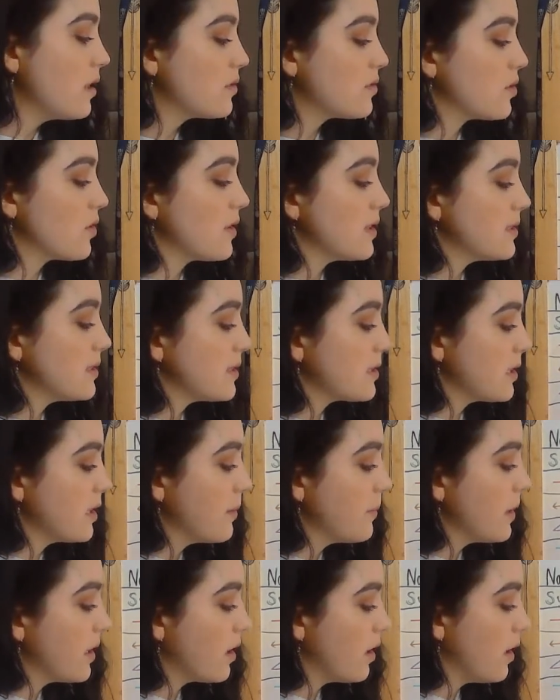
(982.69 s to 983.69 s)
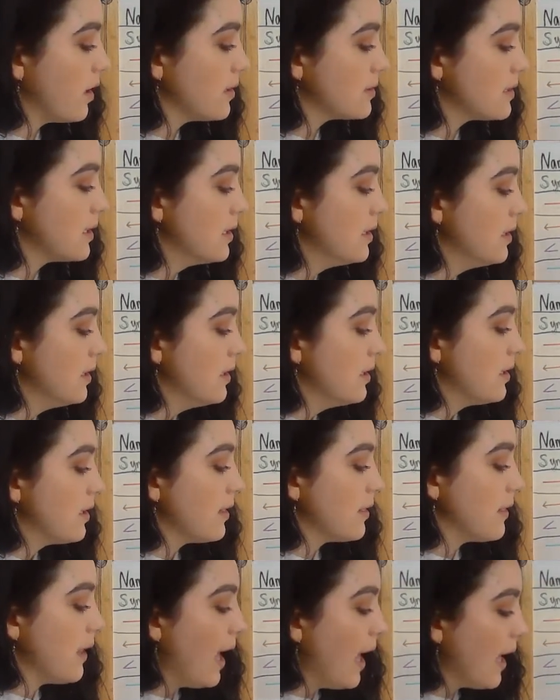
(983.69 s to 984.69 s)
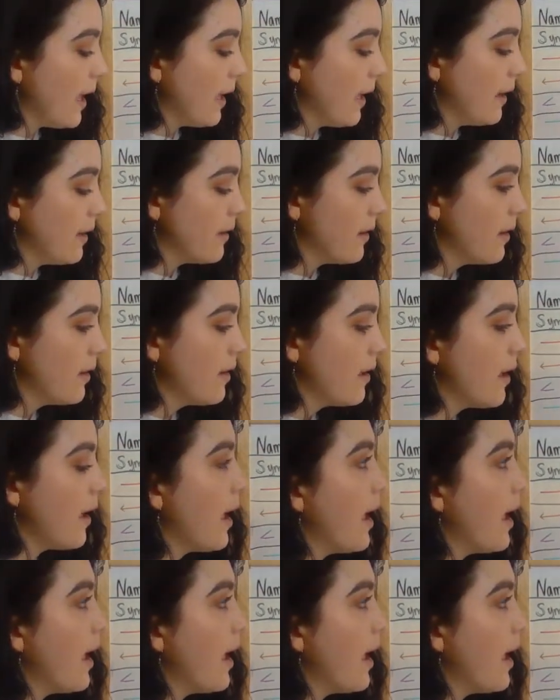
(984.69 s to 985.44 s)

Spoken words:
So this is going to be called line